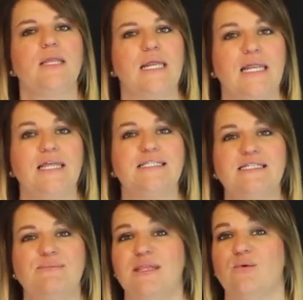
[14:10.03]
Now, that
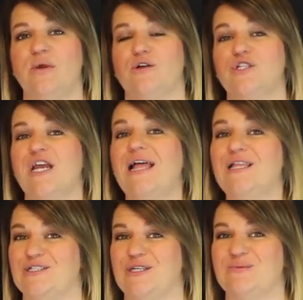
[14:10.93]
doesn't mean that we don't
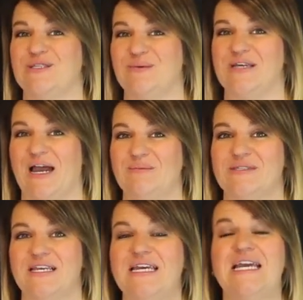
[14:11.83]
challenge them
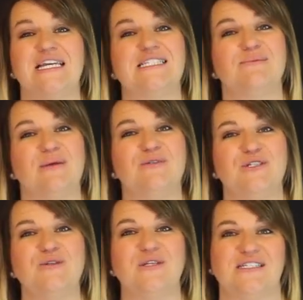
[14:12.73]
sometimes, because sometimes you
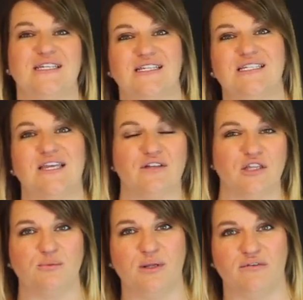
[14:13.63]
do need to give a
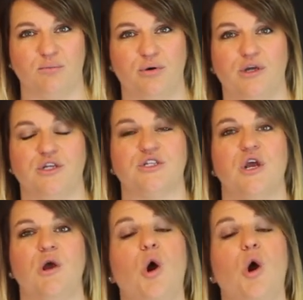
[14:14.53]
little bit of a push,